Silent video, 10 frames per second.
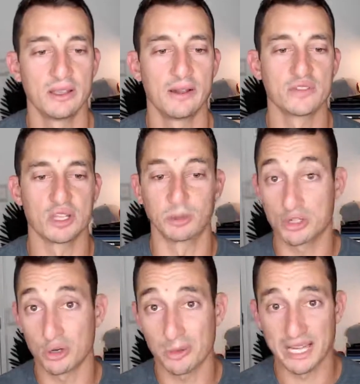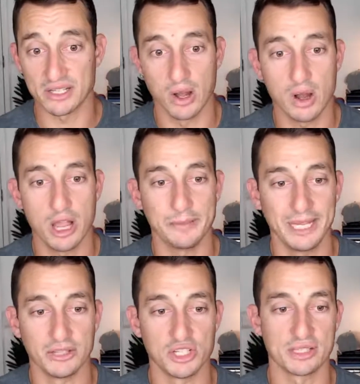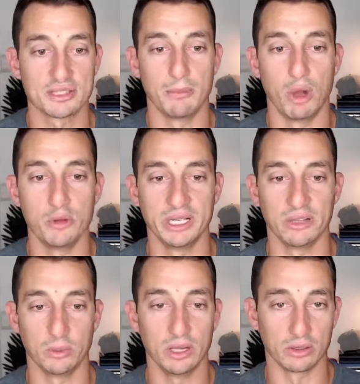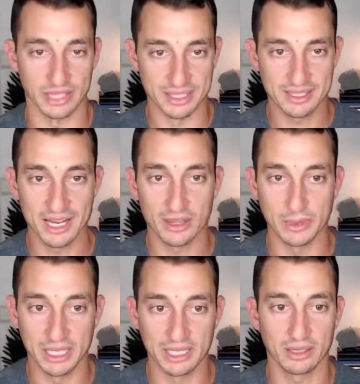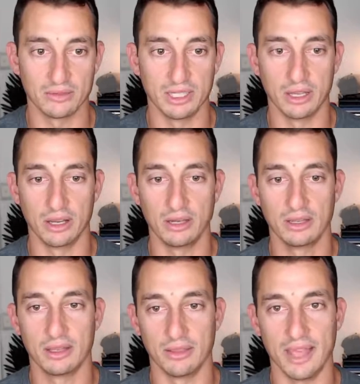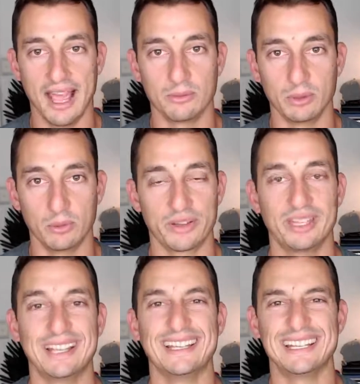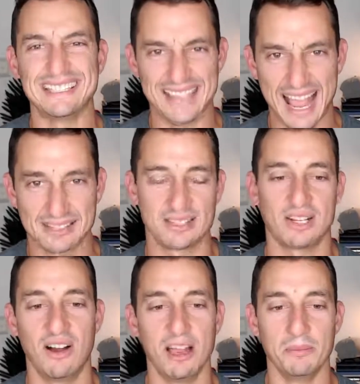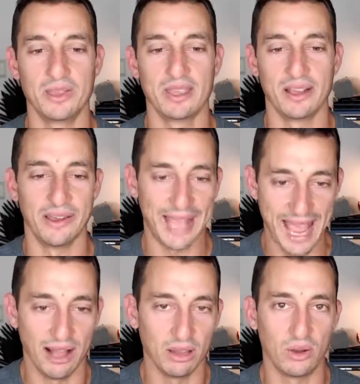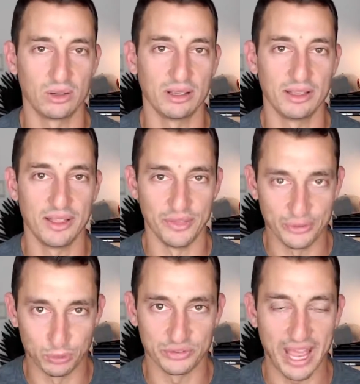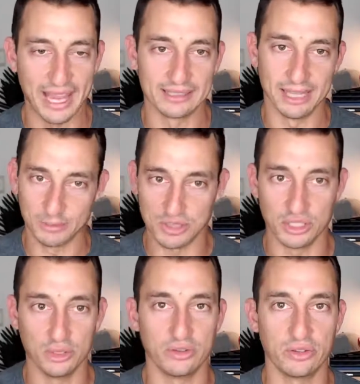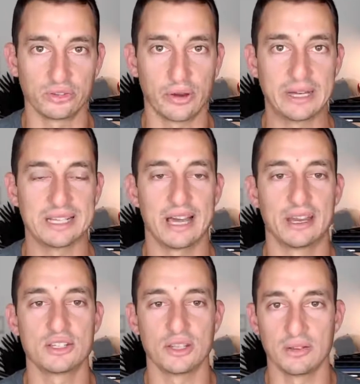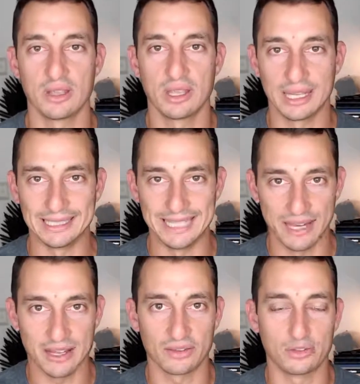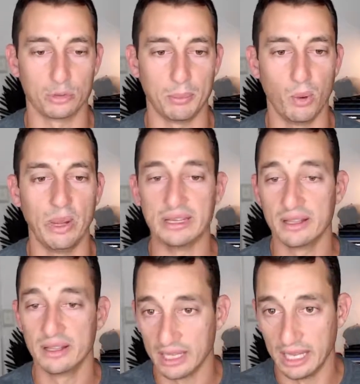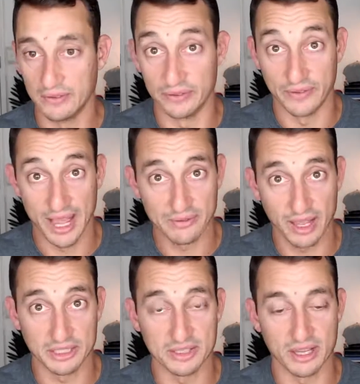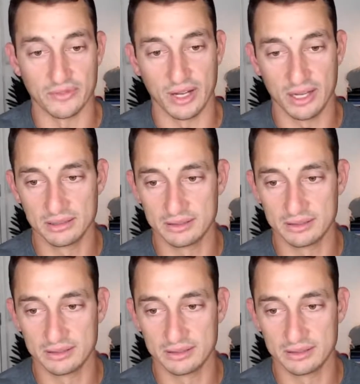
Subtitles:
So I'm going to talk about time in just a moment as well, because I did say at the beginning of the video that we want to see the exact time on how long this will take. Now I'm just going to use historic data to get us to a point. If you found value so far,